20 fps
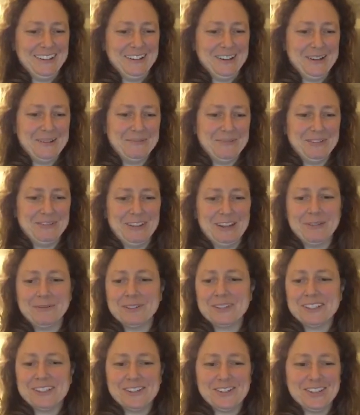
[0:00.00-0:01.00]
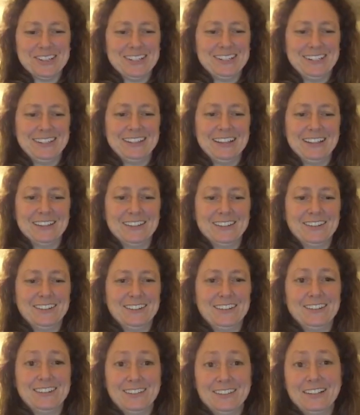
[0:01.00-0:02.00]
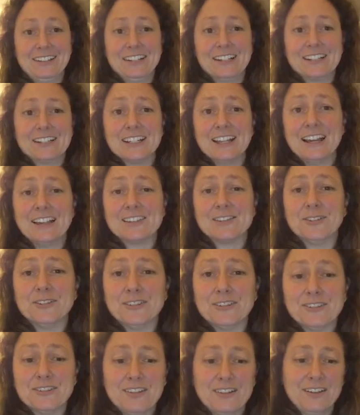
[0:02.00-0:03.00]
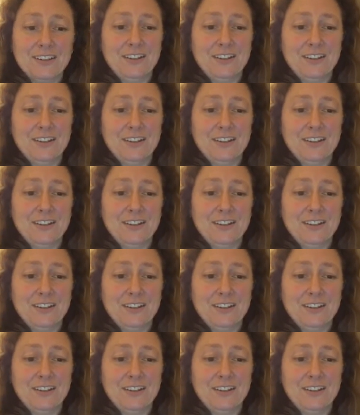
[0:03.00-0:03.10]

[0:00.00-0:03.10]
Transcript: If anyone's interested, that the link to that's on